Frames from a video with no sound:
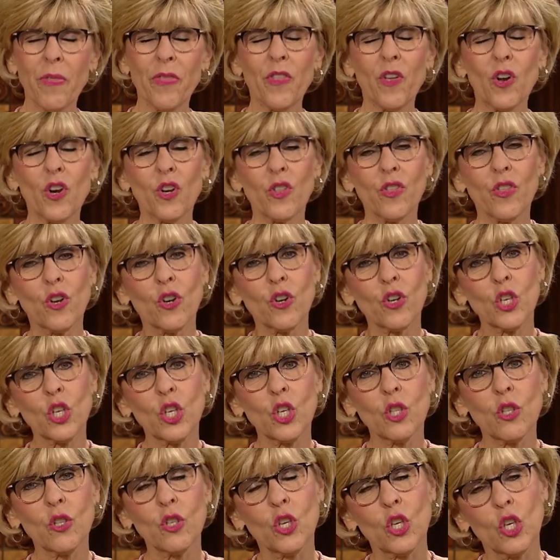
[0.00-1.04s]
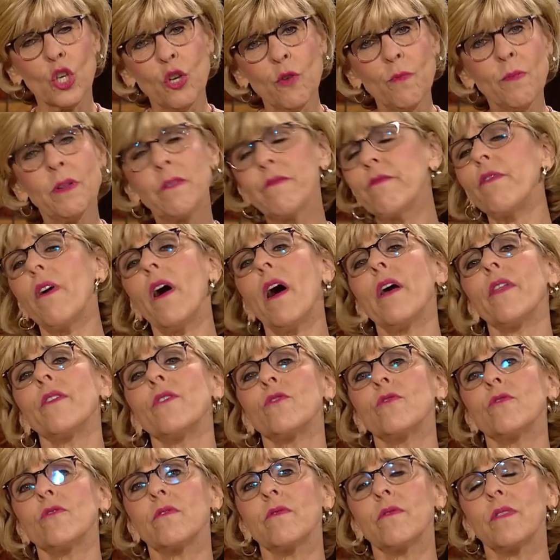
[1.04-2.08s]
There, are human
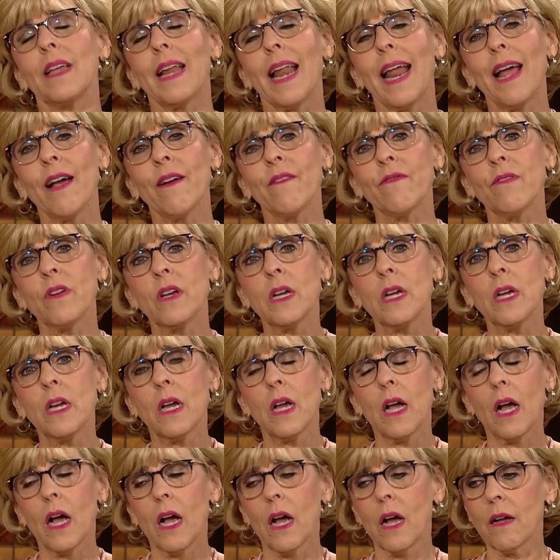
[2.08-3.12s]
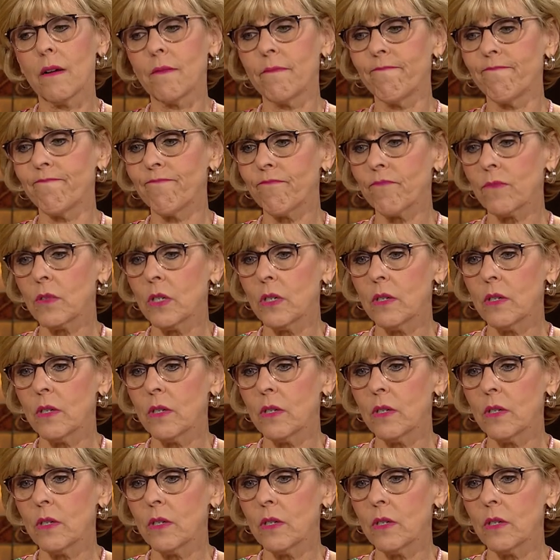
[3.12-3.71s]
fathers that have um,